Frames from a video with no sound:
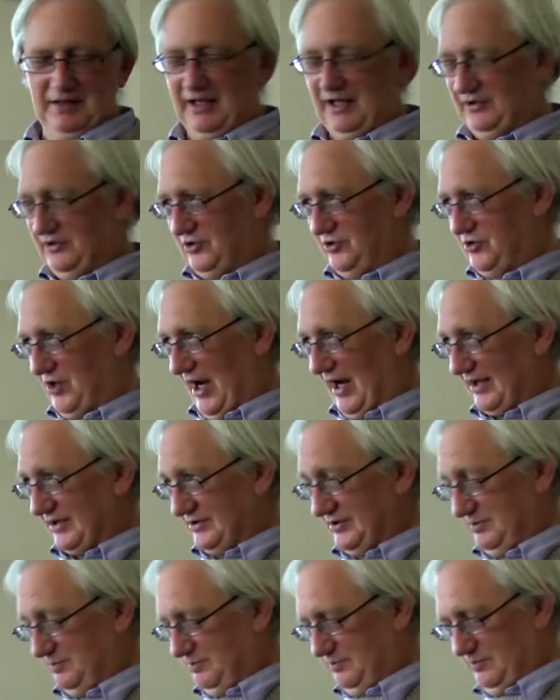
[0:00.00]

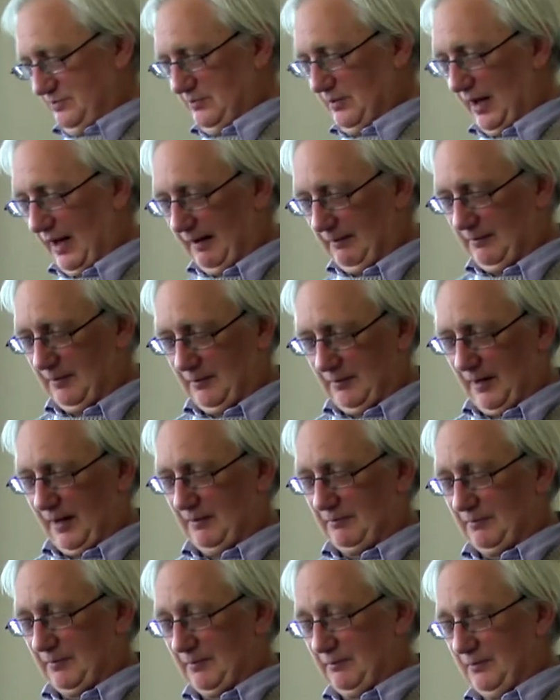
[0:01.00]
interject,
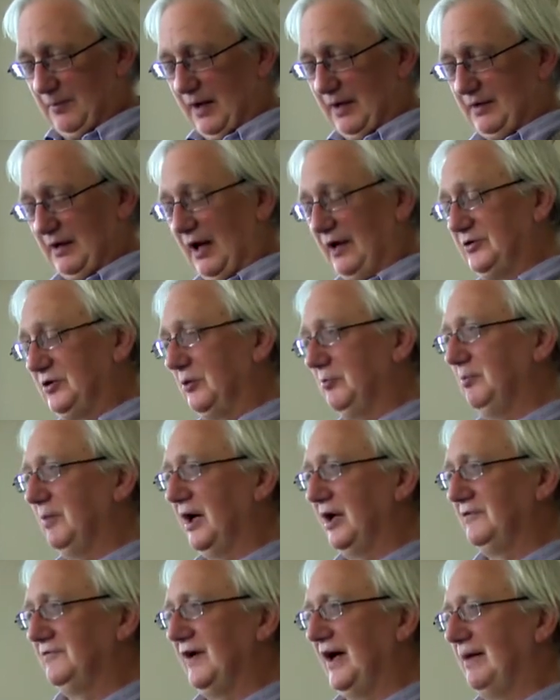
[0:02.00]
I don't
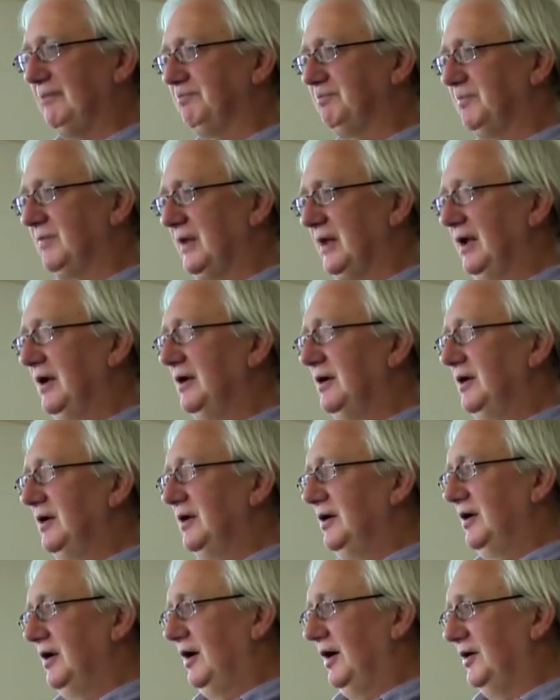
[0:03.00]
mind that
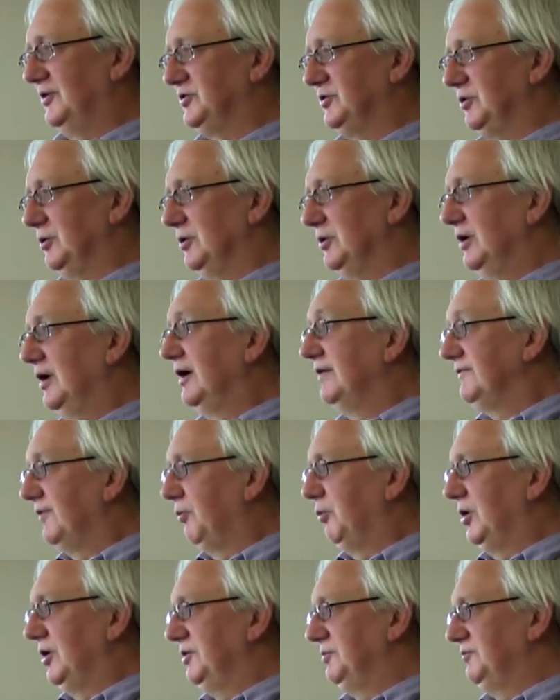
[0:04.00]
at all. The
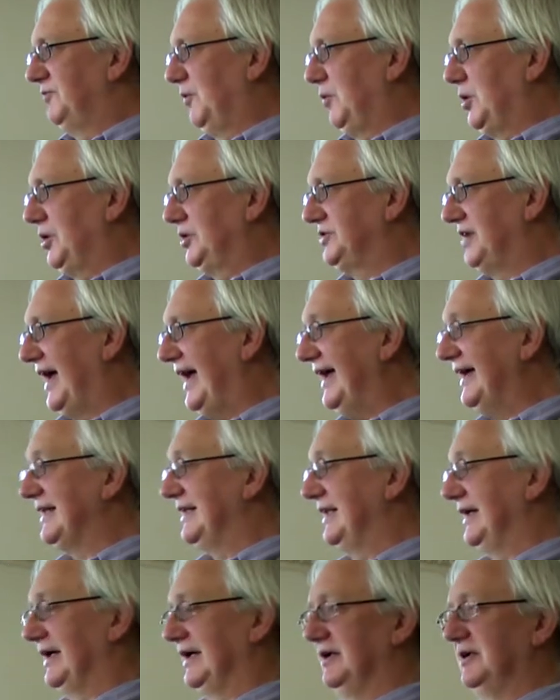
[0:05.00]
word
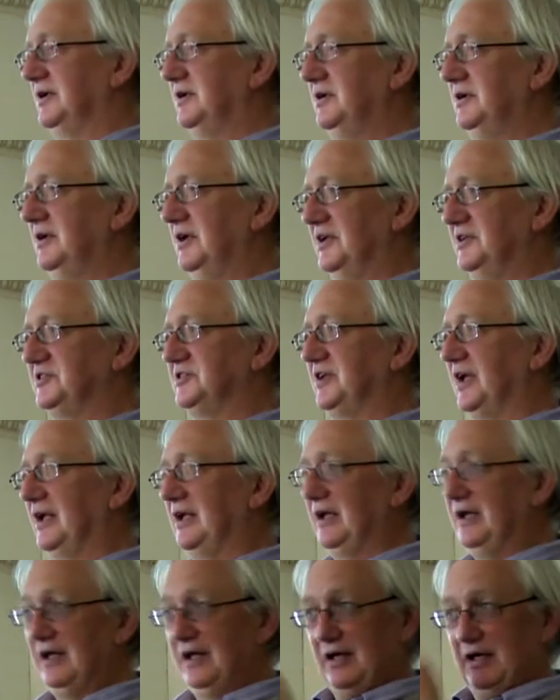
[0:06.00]
heckling,
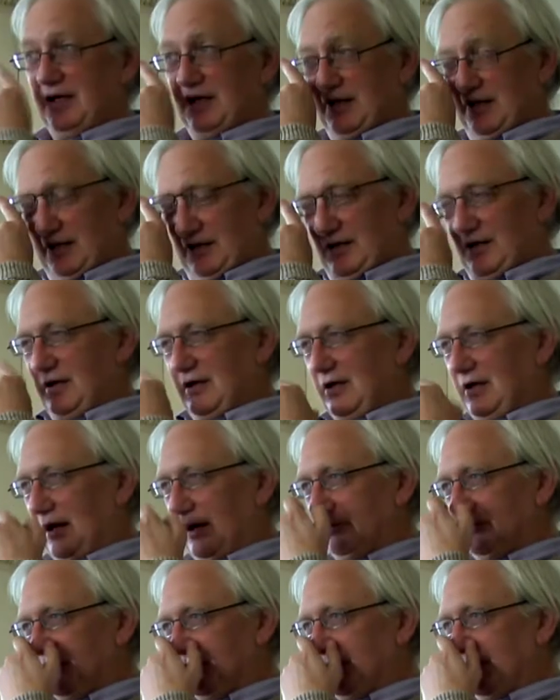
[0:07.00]
incidentally,
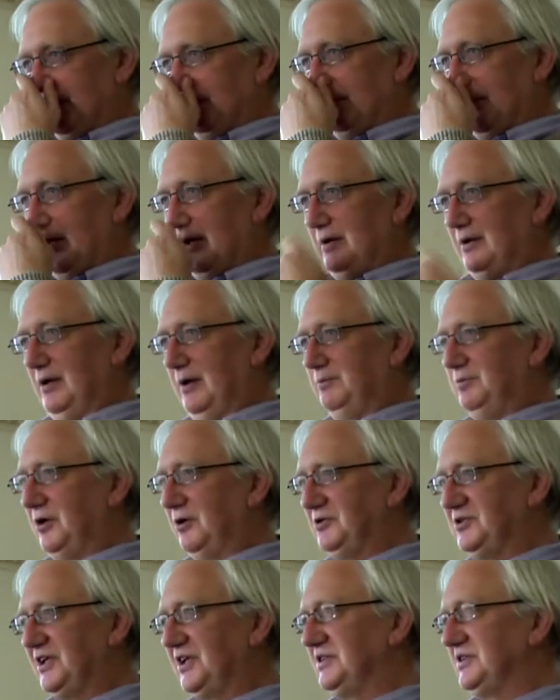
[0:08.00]
comes from a
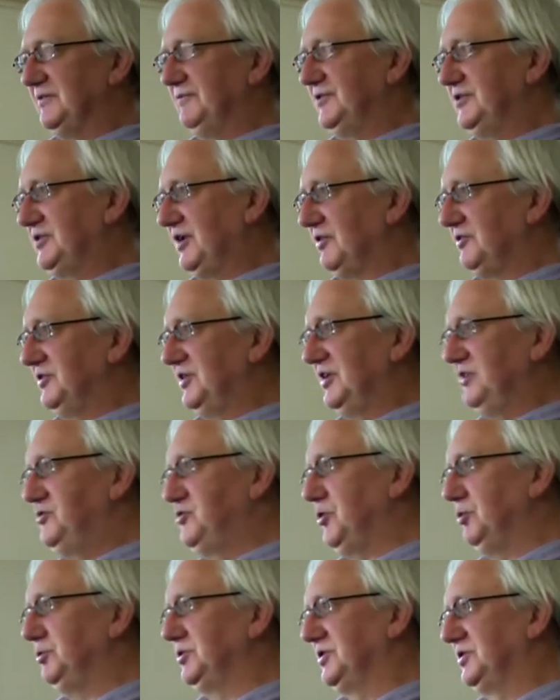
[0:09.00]
process in the Dundee
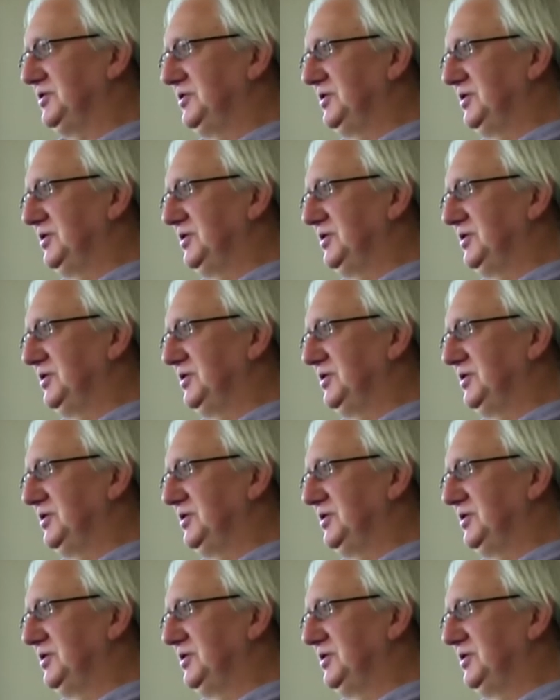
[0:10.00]
jute